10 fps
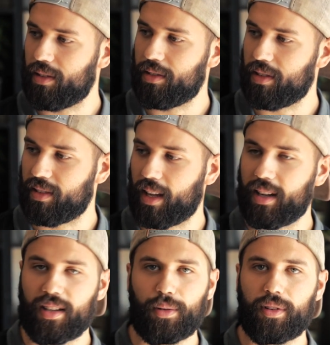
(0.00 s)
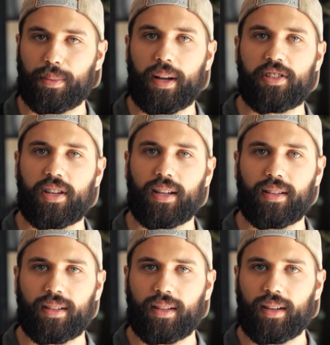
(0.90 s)
just send it into a spreadsheet.
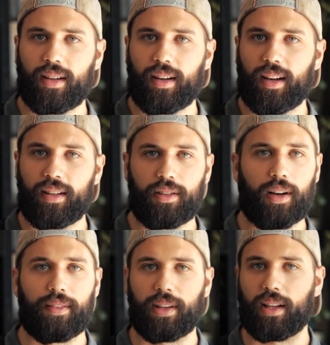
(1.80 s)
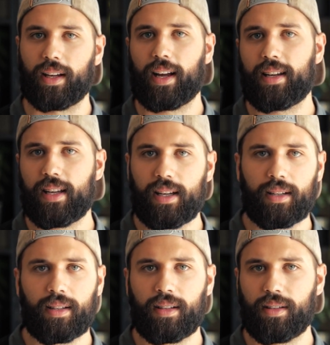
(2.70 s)
And then you'll have the click ID,
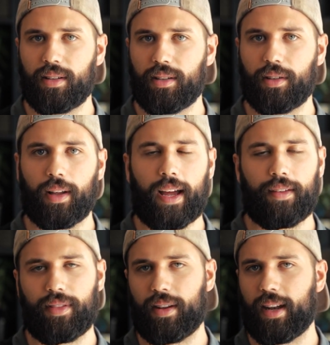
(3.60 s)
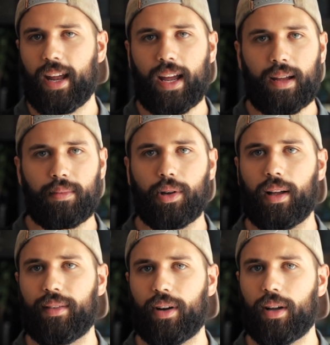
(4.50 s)
you'll have the name, you'll
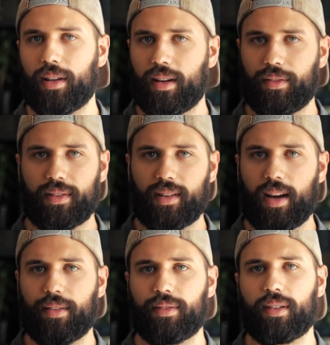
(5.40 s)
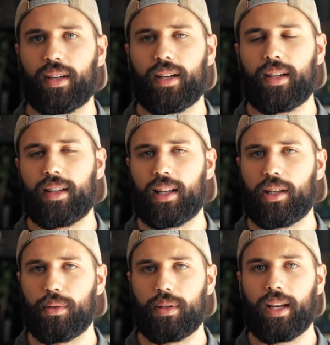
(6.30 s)
have all the different stuff that
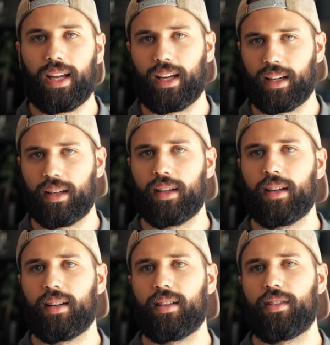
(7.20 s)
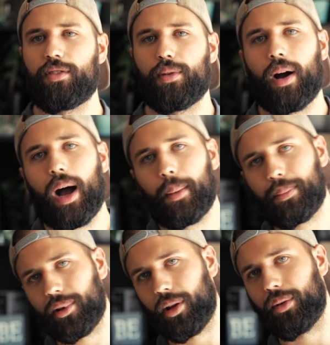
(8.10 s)
you need to
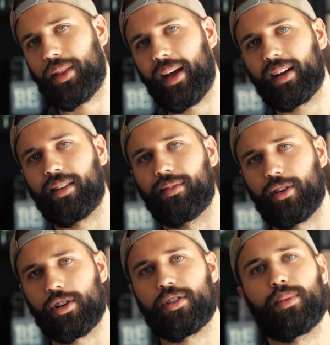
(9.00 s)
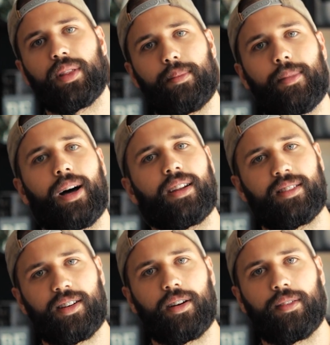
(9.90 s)
upload that conversion with a
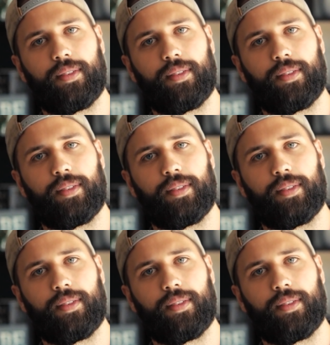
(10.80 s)
monetary